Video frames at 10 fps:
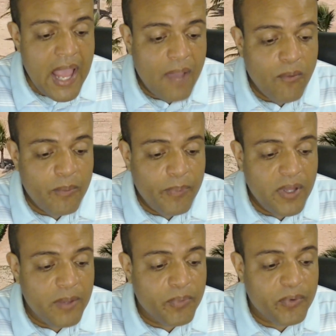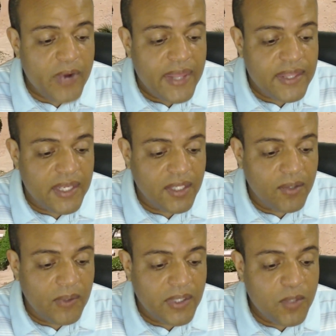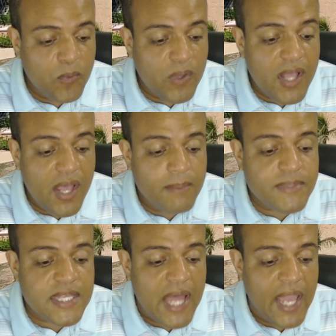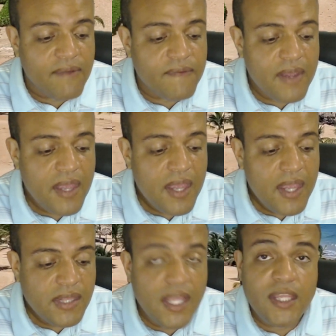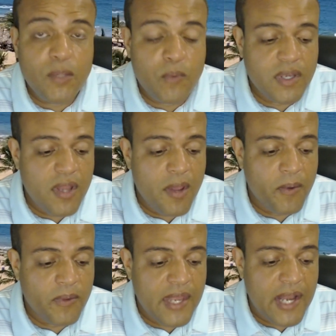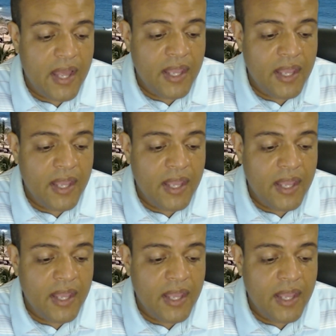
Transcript: I will put breath in you, and you will come to life then you will know that I